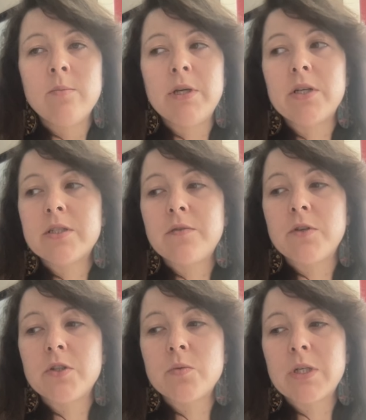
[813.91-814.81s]
because I
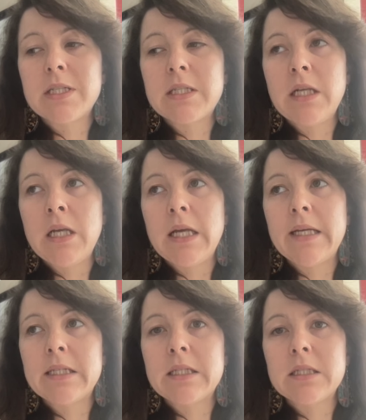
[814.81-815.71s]
first want to see
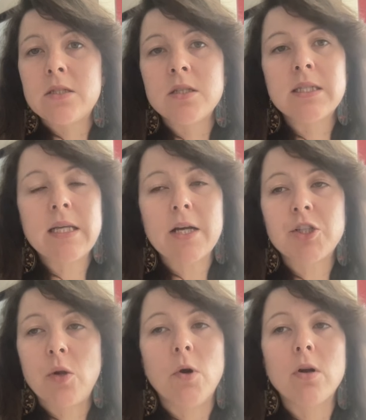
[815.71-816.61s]
does this
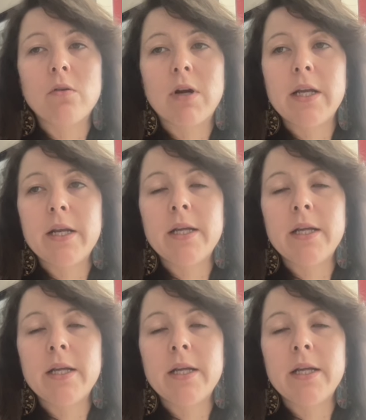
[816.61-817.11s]
actually work, right?